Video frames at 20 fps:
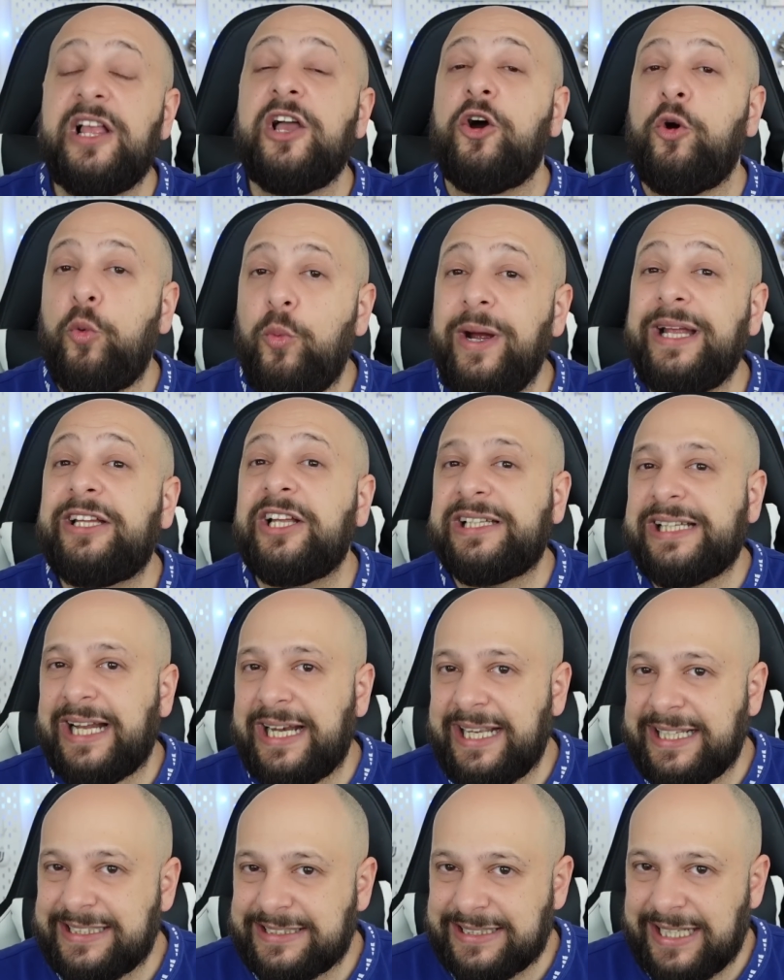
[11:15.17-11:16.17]
With an
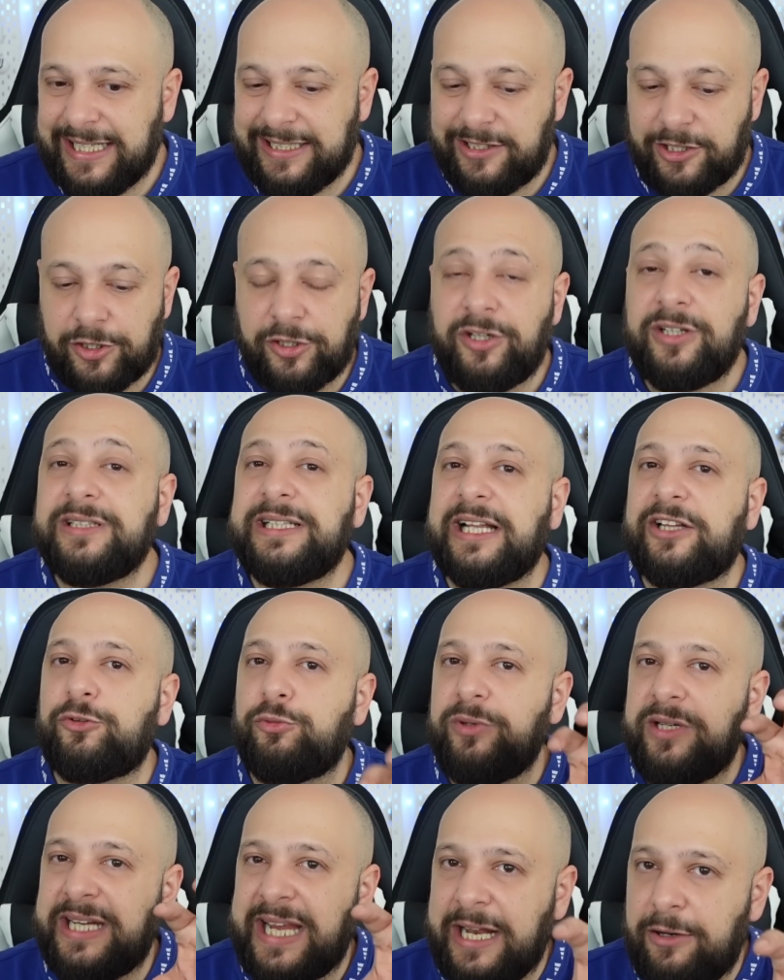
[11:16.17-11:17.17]
Alexandro that
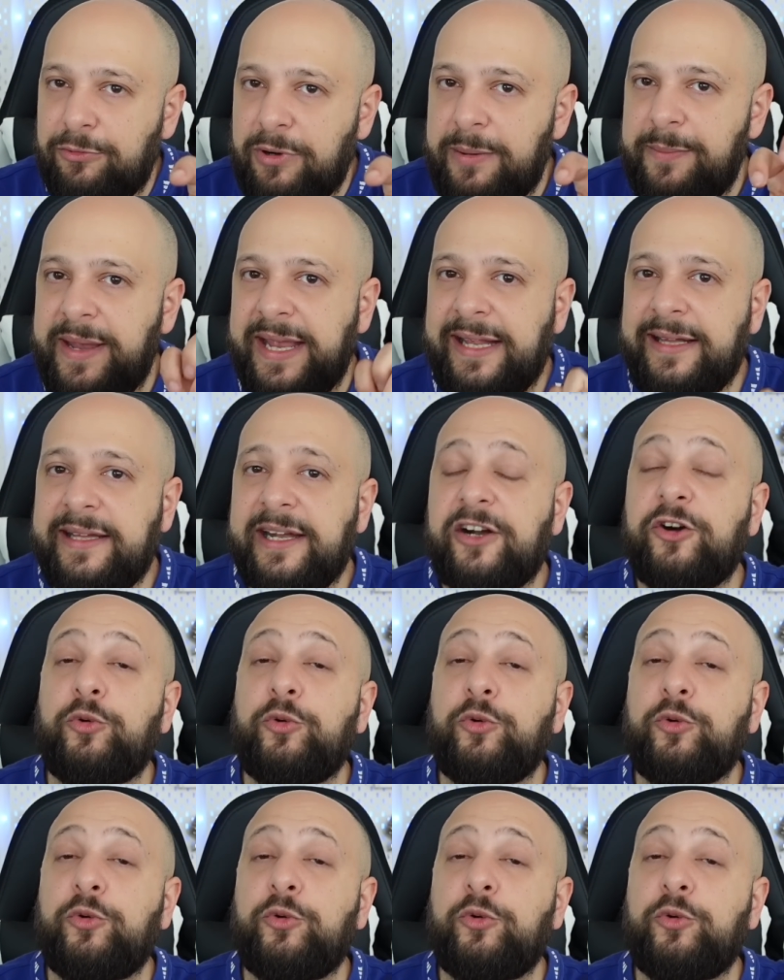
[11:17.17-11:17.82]
we can remain there,